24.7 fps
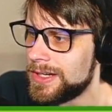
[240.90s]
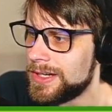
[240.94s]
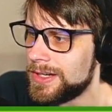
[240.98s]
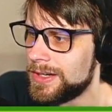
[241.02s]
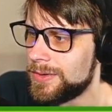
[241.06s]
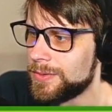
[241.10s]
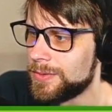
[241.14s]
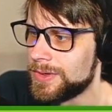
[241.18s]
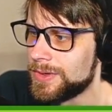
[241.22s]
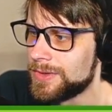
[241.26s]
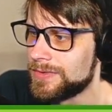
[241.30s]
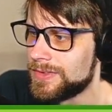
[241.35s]

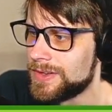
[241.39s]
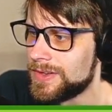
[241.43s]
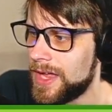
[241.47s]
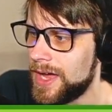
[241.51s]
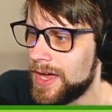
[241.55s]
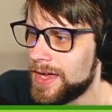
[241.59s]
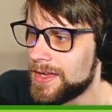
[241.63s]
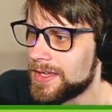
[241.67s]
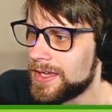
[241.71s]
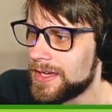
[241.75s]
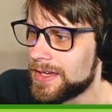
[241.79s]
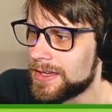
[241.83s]
We have
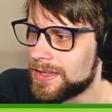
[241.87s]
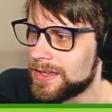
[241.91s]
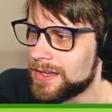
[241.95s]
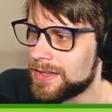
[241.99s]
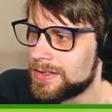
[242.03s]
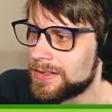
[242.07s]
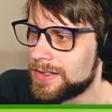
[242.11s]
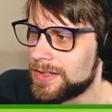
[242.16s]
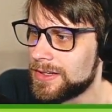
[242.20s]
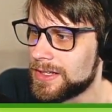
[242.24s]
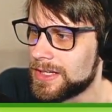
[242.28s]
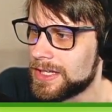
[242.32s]
not yet
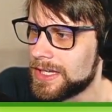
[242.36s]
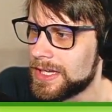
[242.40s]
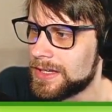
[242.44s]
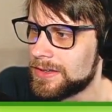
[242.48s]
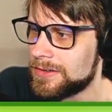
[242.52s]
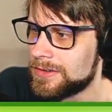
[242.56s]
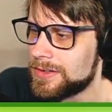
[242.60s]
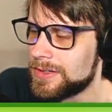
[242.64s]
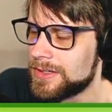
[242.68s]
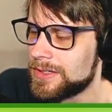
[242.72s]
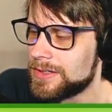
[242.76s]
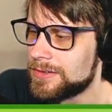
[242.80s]
gotten an
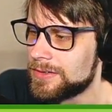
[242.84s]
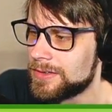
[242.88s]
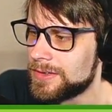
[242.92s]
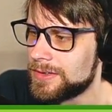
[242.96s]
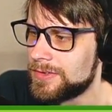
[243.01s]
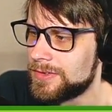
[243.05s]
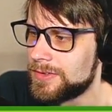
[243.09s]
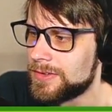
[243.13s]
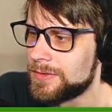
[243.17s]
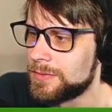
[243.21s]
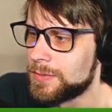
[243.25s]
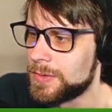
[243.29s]
encounter here. Let's
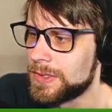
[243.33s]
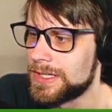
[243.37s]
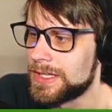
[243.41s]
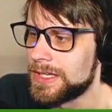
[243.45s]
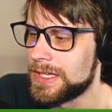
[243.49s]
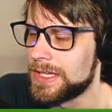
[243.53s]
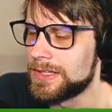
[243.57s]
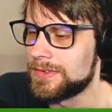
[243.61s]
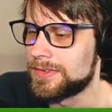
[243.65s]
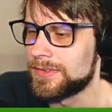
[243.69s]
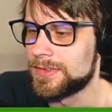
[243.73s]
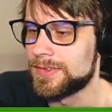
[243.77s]
see if we can
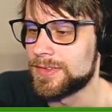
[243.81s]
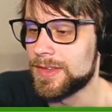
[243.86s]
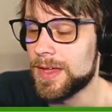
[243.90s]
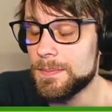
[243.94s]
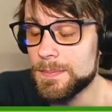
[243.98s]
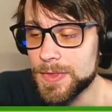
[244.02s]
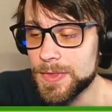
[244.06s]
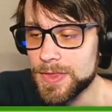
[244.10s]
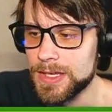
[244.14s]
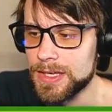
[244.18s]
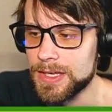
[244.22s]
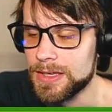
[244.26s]
get
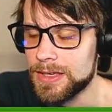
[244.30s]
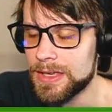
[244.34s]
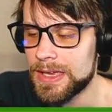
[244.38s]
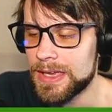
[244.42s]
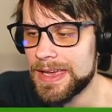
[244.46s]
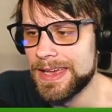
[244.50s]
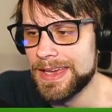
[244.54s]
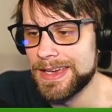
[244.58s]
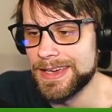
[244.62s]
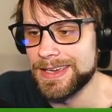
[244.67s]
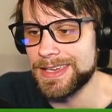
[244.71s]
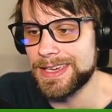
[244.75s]
something.
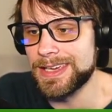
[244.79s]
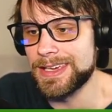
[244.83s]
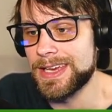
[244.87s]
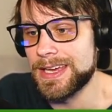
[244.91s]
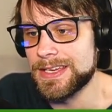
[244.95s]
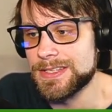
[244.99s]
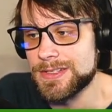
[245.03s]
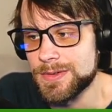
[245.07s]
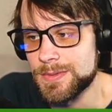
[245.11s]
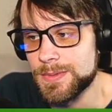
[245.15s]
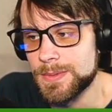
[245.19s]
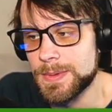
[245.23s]
Again,
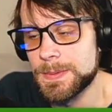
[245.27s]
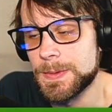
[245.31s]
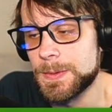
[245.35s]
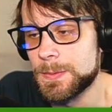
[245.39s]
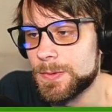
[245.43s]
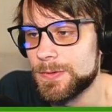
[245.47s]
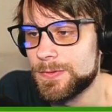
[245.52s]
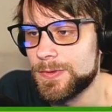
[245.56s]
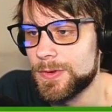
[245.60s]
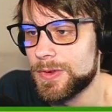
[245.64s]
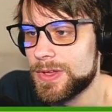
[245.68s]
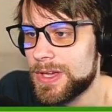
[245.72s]
guys, remember,
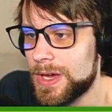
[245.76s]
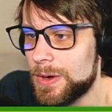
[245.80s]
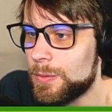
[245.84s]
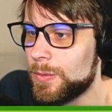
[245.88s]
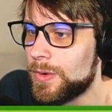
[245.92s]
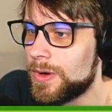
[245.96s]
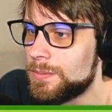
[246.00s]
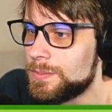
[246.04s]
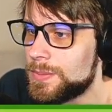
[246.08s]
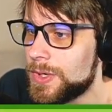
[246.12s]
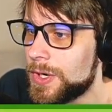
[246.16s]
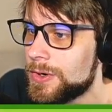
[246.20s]
we've only got
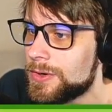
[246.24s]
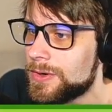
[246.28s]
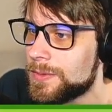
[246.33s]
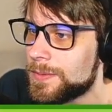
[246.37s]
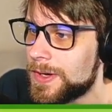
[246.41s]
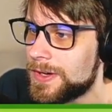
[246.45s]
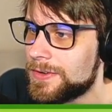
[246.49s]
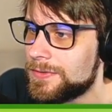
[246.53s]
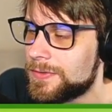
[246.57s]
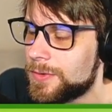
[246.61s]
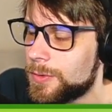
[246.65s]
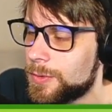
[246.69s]
one
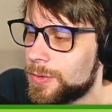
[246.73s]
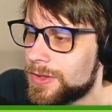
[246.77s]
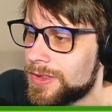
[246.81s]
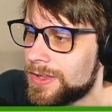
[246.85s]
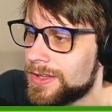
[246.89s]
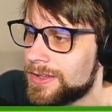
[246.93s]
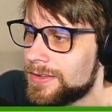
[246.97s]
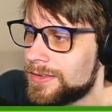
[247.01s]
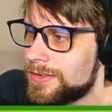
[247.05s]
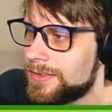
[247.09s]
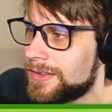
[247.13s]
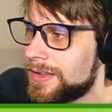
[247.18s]
Pokeball for
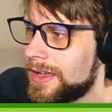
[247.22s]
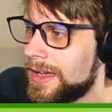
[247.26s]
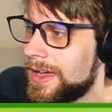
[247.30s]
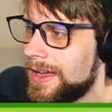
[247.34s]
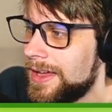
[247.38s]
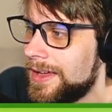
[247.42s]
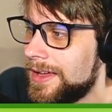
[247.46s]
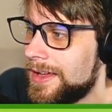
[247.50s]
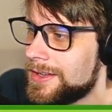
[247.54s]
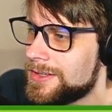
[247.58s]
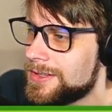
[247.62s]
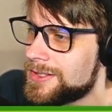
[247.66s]
this.
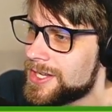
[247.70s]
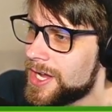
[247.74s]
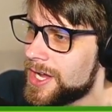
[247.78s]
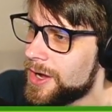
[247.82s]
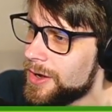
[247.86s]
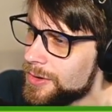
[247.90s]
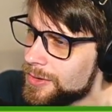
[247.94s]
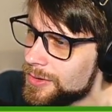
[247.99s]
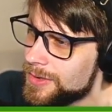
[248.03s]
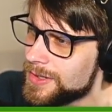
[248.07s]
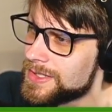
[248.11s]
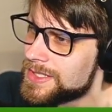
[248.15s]
A
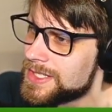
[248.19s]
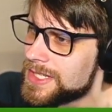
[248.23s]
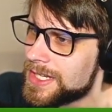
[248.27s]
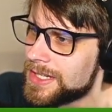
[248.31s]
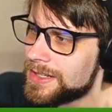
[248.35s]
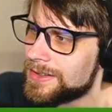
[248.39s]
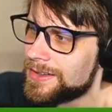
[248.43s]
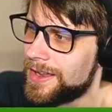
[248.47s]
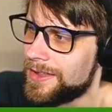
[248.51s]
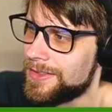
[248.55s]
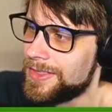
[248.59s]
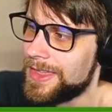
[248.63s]

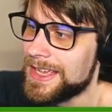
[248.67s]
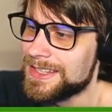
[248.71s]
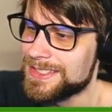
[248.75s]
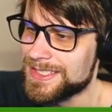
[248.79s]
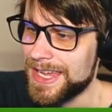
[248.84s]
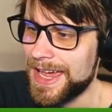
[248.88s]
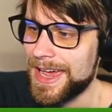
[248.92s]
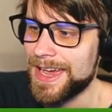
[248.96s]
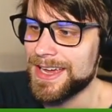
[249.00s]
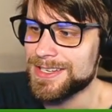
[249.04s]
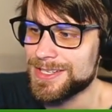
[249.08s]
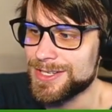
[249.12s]
Togetic. Now, that's
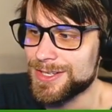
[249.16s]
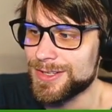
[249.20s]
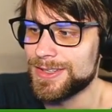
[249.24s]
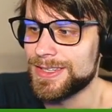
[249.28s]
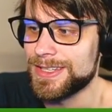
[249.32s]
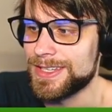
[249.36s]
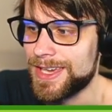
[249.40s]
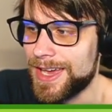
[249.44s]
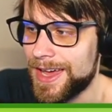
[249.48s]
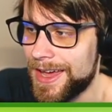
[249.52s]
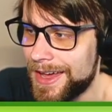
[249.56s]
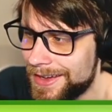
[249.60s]
actually
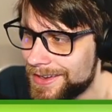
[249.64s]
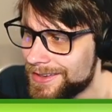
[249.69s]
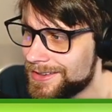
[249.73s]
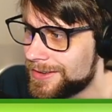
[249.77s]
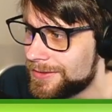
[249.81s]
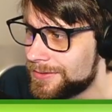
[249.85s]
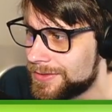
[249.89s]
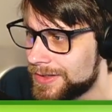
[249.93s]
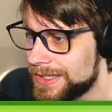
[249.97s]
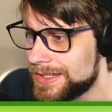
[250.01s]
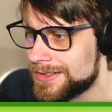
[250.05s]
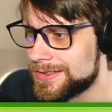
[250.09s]
kind
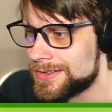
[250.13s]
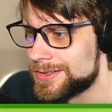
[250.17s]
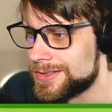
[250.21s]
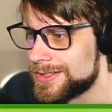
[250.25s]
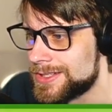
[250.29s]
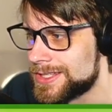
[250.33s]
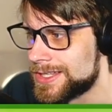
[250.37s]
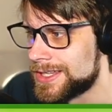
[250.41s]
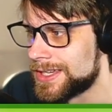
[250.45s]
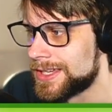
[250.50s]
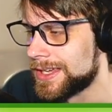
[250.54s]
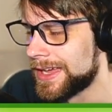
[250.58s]
of
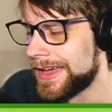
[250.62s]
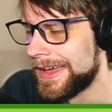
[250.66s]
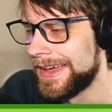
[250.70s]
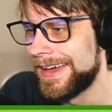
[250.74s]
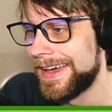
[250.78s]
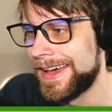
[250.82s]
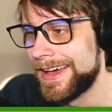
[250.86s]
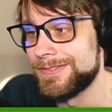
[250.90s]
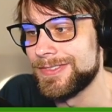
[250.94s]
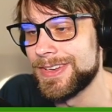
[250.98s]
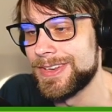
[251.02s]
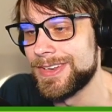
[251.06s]
interesting.
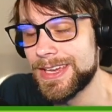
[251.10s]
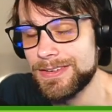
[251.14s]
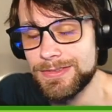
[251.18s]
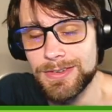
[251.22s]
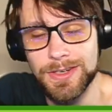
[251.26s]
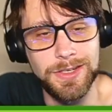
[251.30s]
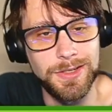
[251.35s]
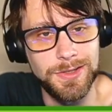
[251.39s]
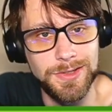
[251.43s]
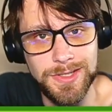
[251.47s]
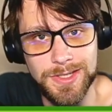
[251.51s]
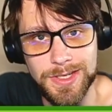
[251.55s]
I've never
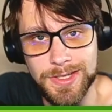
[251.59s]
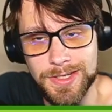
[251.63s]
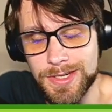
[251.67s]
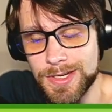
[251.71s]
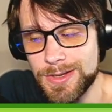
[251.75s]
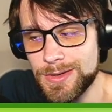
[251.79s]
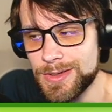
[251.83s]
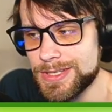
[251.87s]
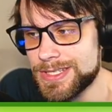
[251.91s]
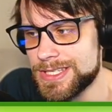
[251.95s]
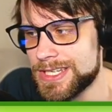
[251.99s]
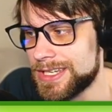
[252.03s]
used a
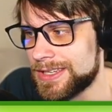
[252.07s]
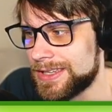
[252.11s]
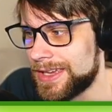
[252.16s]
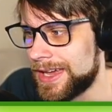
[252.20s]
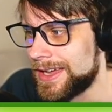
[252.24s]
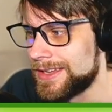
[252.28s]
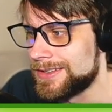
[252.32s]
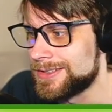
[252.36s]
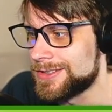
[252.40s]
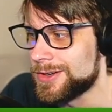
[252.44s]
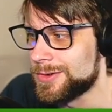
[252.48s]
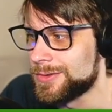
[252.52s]
Togetic.
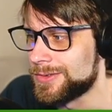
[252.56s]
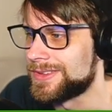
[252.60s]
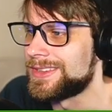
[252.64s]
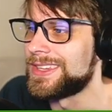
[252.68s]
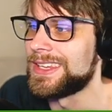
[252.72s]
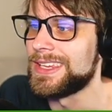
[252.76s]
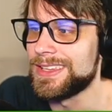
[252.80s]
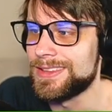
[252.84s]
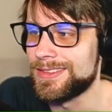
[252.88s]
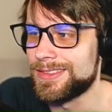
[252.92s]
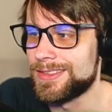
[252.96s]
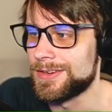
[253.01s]
I don't
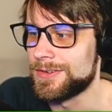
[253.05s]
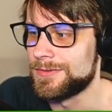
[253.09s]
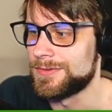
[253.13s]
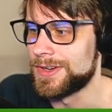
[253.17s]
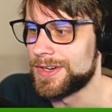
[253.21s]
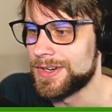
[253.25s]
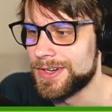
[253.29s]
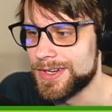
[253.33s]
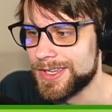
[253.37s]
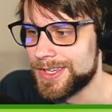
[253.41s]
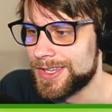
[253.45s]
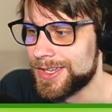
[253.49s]
think they're
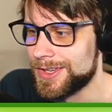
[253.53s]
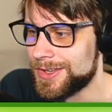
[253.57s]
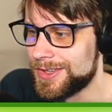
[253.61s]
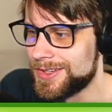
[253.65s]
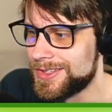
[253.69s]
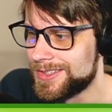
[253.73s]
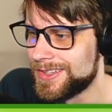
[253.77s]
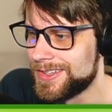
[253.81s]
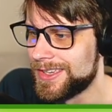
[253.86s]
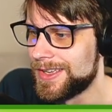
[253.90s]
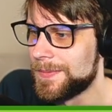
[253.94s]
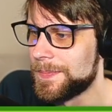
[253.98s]
very
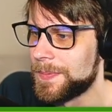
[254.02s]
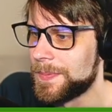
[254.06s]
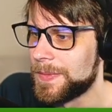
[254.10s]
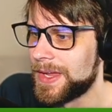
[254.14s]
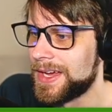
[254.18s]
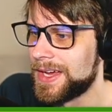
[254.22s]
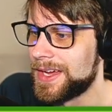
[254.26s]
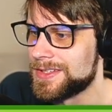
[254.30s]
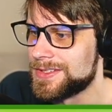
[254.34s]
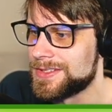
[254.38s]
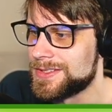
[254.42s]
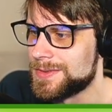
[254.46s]
good,
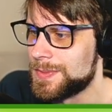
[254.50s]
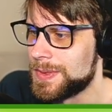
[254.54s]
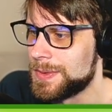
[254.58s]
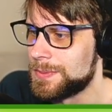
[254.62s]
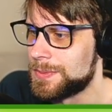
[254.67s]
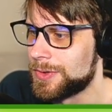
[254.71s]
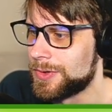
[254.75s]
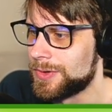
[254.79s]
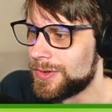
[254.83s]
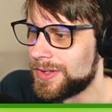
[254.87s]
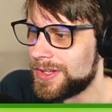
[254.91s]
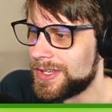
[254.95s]
to be
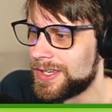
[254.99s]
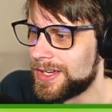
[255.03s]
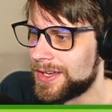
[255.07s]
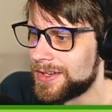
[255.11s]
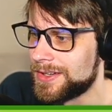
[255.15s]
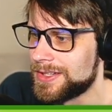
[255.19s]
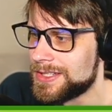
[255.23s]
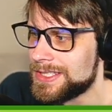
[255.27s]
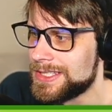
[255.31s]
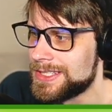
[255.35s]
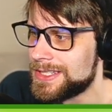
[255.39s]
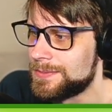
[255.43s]
brutally
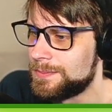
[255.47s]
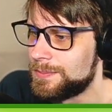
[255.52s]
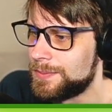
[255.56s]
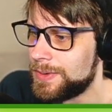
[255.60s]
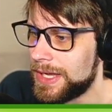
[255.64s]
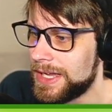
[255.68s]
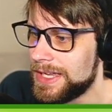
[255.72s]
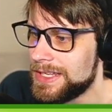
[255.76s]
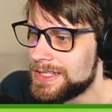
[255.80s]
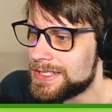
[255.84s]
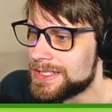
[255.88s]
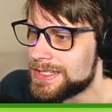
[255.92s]
honest,
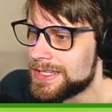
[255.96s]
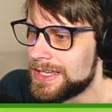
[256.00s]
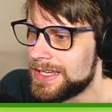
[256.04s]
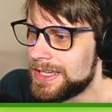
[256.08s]
but